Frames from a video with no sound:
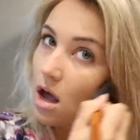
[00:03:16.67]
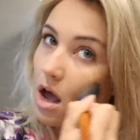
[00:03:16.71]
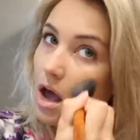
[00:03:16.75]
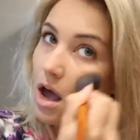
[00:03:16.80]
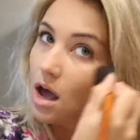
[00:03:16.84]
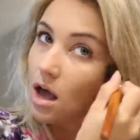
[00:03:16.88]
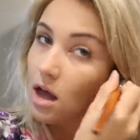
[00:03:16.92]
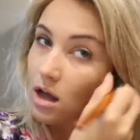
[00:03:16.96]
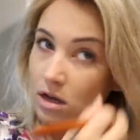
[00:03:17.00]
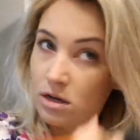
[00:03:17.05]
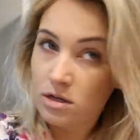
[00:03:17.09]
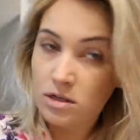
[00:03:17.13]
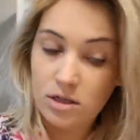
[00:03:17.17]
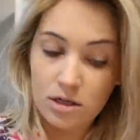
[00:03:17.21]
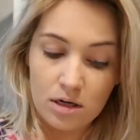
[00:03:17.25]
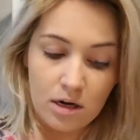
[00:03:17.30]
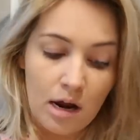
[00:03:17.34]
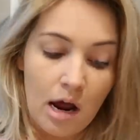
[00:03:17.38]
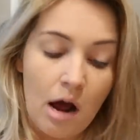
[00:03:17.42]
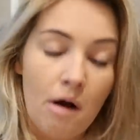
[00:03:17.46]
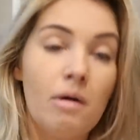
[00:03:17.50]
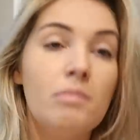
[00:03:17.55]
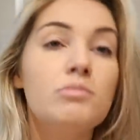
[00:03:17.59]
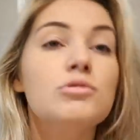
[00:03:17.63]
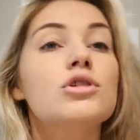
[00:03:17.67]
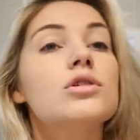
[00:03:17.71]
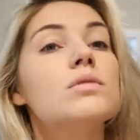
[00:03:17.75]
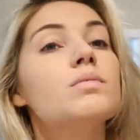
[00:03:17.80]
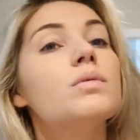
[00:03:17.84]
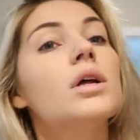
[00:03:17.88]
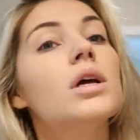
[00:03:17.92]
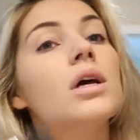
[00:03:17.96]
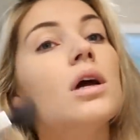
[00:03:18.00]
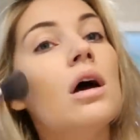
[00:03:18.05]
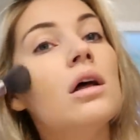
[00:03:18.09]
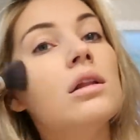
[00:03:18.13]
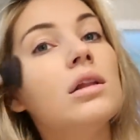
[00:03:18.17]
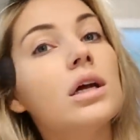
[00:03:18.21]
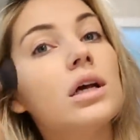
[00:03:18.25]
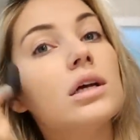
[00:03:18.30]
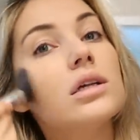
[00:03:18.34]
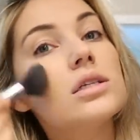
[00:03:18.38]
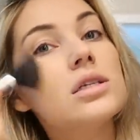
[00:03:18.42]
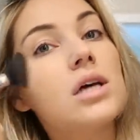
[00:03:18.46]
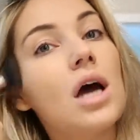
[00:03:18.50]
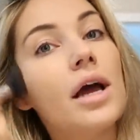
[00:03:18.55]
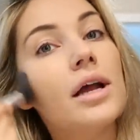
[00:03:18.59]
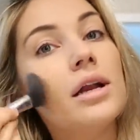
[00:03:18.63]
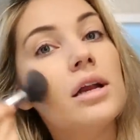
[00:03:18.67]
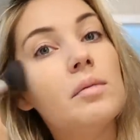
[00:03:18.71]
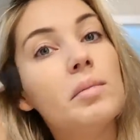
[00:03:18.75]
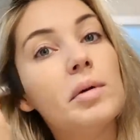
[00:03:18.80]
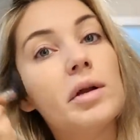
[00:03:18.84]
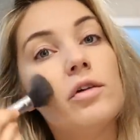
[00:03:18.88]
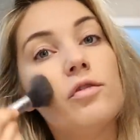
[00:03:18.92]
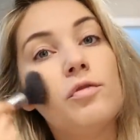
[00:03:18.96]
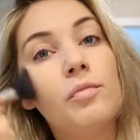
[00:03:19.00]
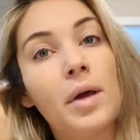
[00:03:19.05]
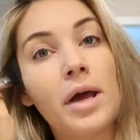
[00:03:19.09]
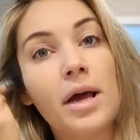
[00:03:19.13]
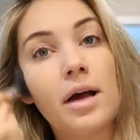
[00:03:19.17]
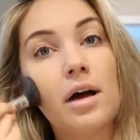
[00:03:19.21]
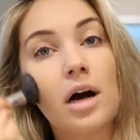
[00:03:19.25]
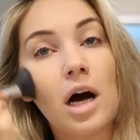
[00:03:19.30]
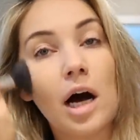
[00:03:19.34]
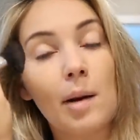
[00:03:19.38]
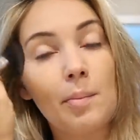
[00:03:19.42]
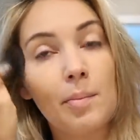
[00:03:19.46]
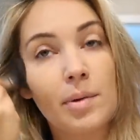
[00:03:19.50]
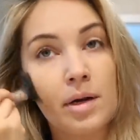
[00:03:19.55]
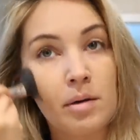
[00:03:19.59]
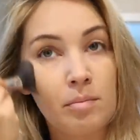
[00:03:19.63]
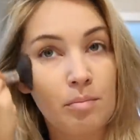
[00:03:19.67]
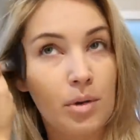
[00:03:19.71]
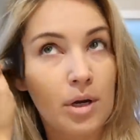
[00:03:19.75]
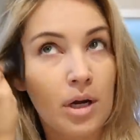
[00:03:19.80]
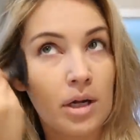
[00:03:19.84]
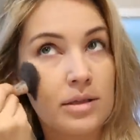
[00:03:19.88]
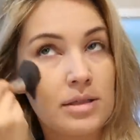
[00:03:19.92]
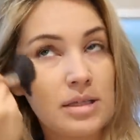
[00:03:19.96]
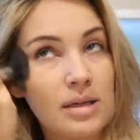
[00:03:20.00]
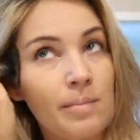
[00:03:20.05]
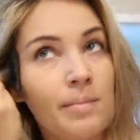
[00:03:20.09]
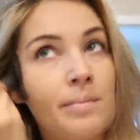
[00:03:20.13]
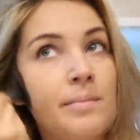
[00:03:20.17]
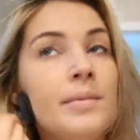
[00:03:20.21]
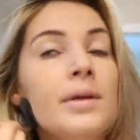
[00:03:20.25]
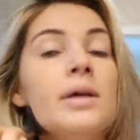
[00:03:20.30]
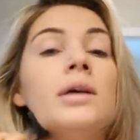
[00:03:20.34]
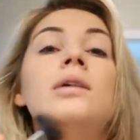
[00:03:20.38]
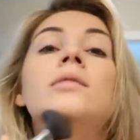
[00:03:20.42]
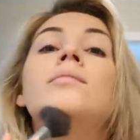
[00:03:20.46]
and now I'm just putting on like a tiny bit of makeup, and I put on some